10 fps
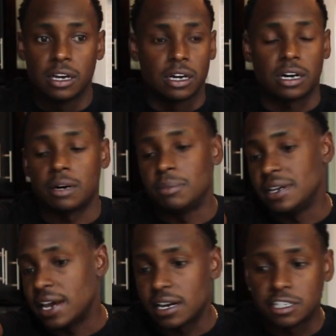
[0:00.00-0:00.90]

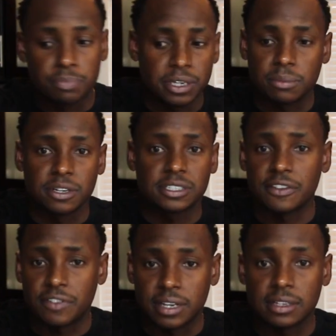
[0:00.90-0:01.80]
bananas, peanut butter,
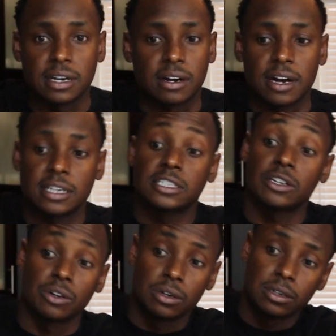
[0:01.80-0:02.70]
stuff like that, all right?
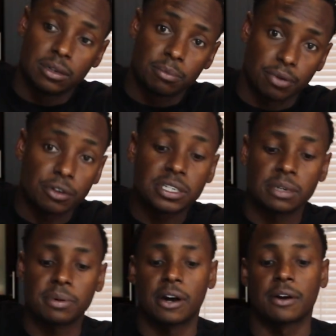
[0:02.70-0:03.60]
So
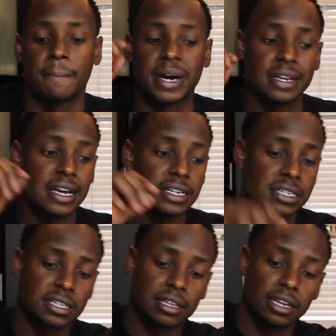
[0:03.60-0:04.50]
protein powder. My
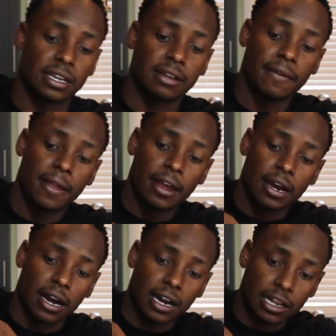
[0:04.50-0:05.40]
next thing
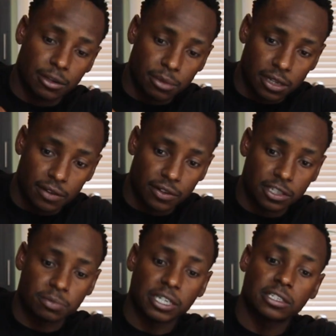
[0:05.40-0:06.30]
I highly believe in,
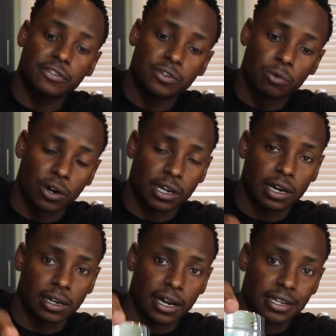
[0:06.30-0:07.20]
especially if you work
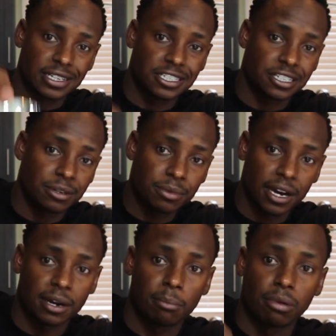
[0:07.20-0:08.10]
out a lot, is some
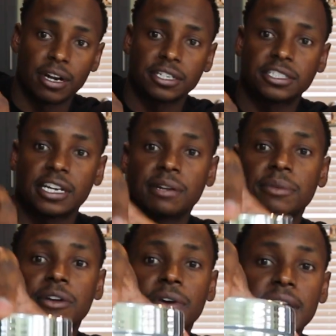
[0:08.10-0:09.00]
kind of branched chain
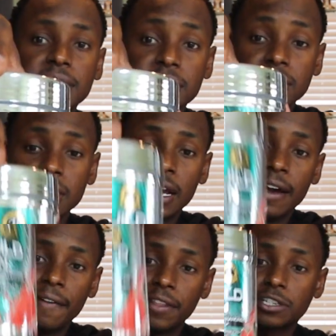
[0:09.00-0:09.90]
amino acids.
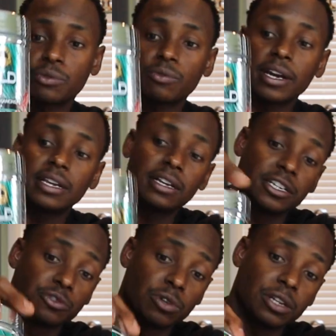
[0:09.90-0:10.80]
This one right here
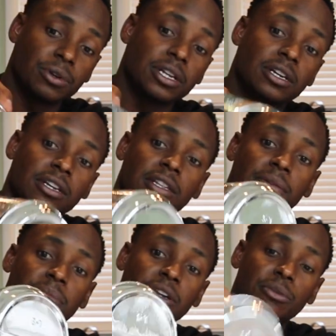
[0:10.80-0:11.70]
is really good. The
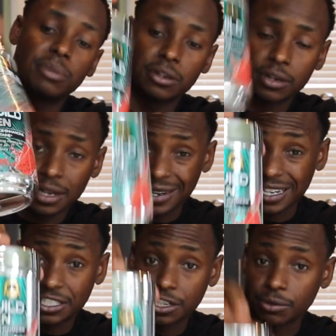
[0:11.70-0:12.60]
Amino Build
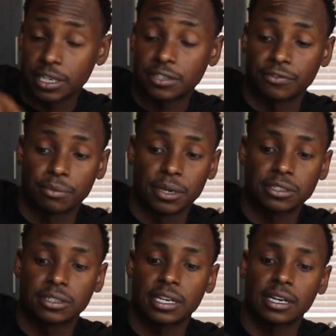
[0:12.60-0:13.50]
Next Generation from
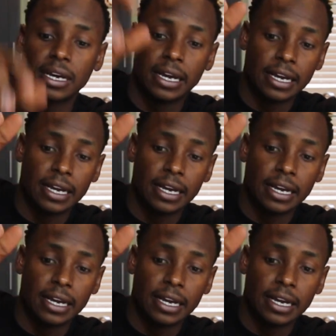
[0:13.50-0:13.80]
Muscle Tech